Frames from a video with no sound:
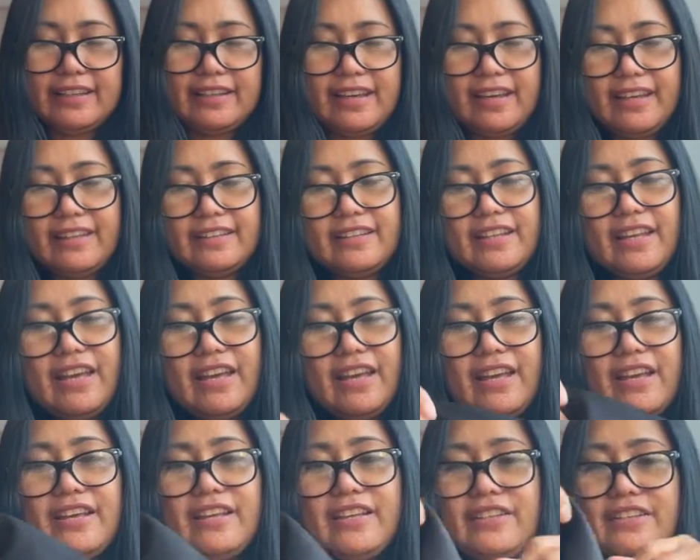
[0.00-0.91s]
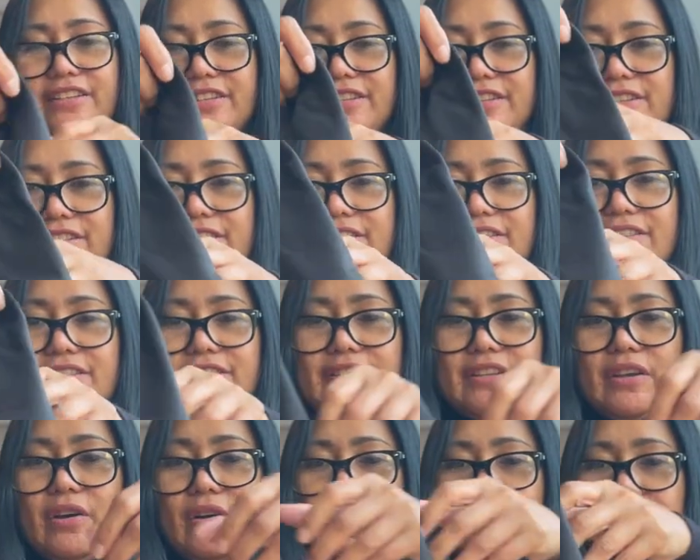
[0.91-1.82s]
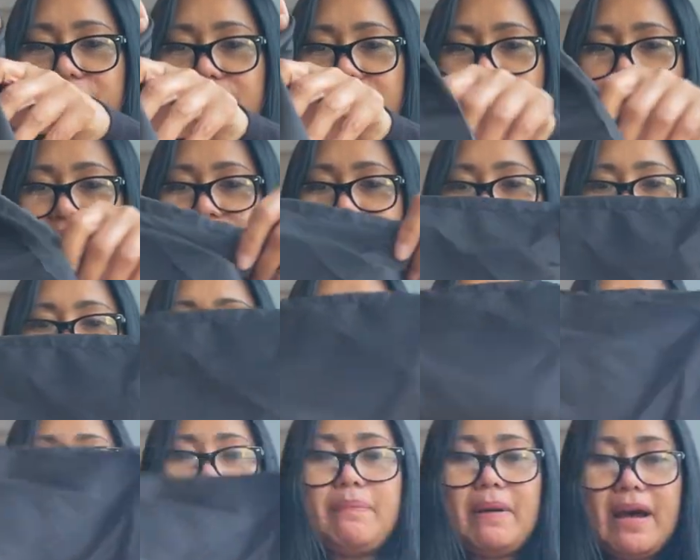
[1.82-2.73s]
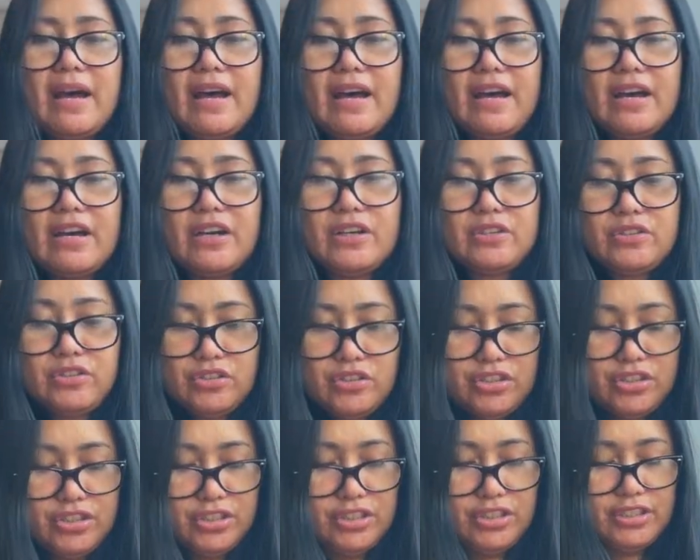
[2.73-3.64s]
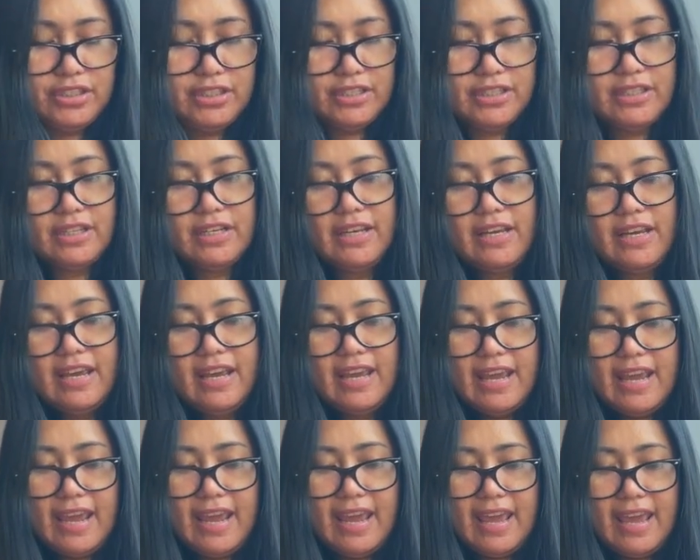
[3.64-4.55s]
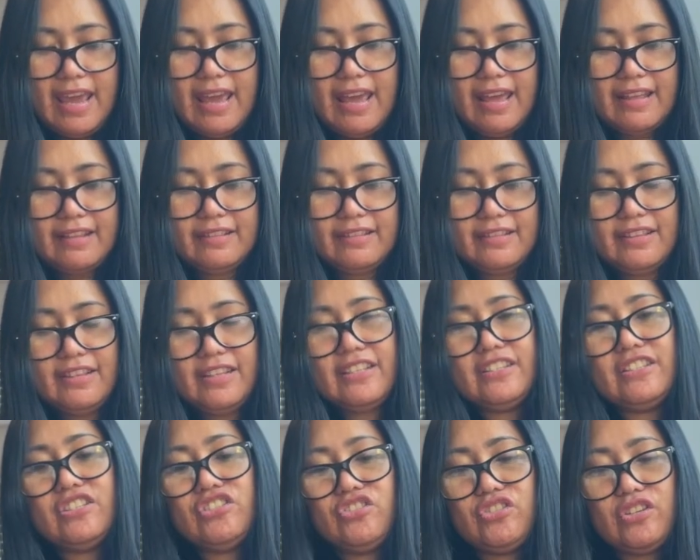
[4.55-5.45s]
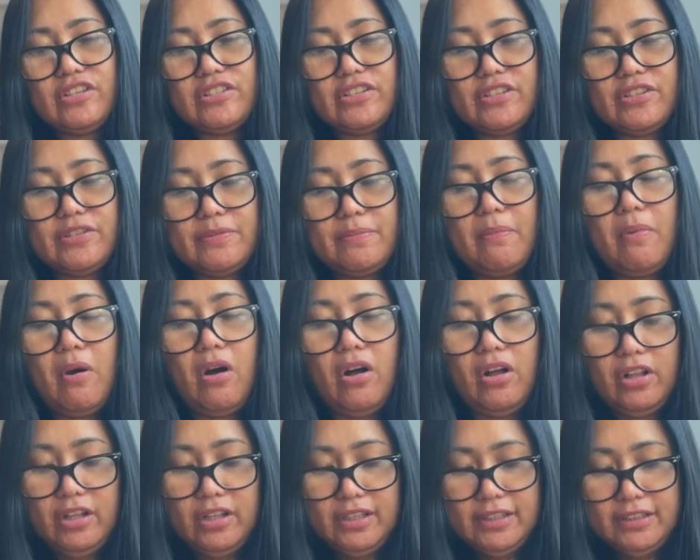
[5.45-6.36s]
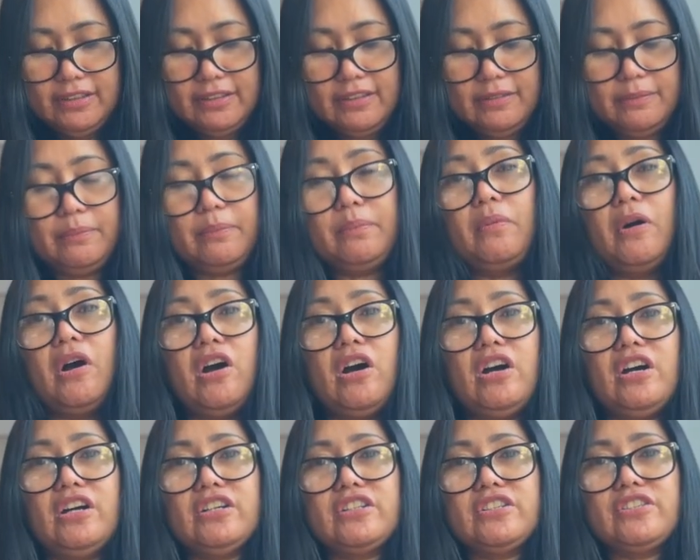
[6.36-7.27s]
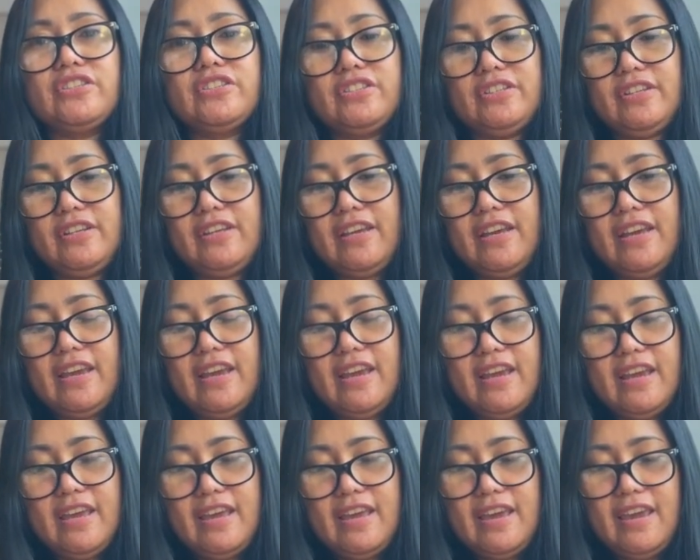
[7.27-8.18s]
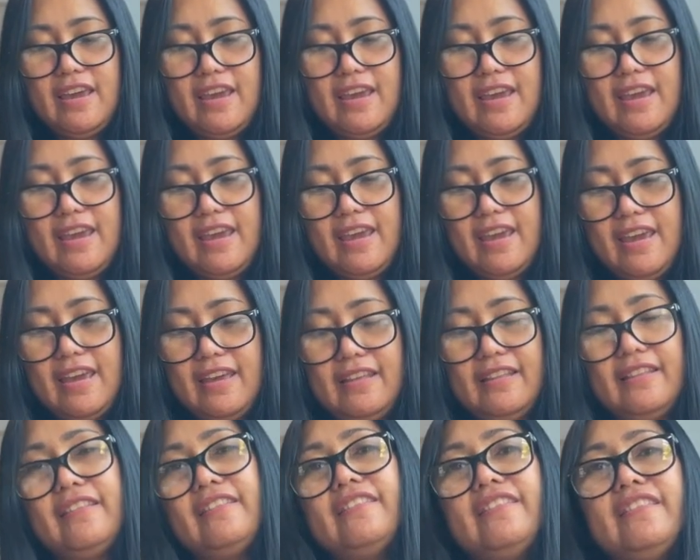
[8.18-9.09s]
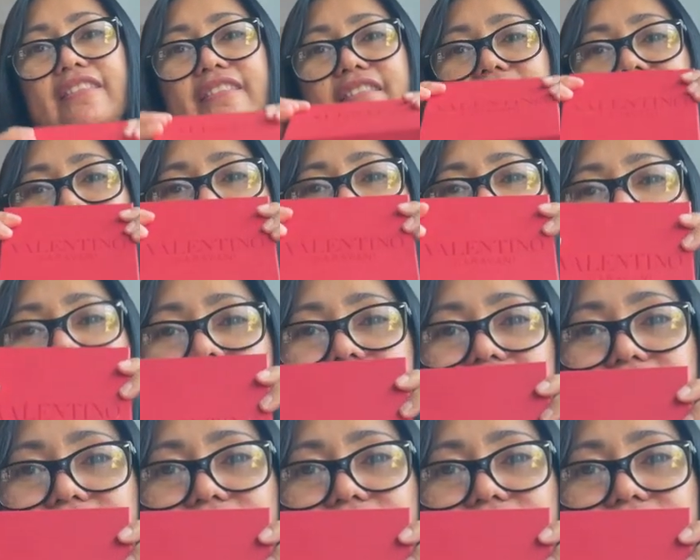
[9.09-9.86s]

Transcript: it. So here's the pouch. And this is just a small box. And this is